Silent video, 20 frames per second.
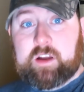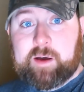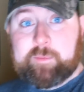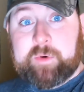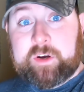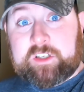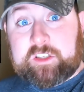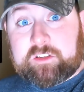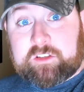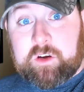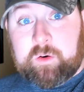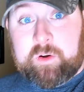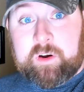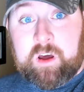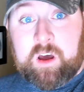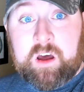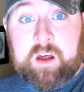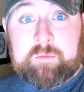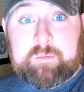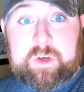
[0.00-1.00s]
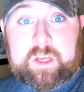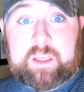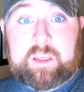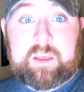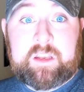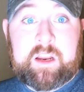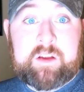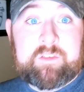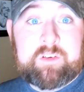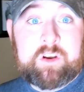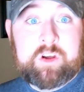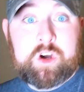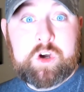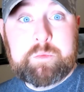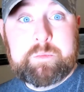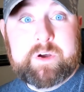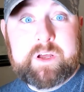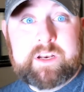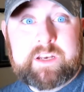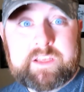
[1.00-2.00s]
not much is going on, but you never
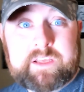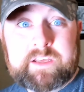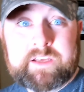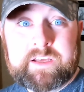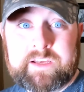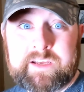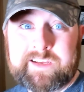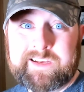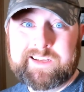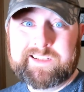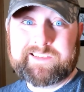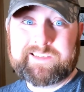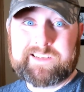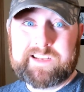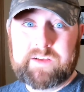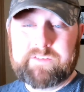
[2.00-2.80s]
know. But it's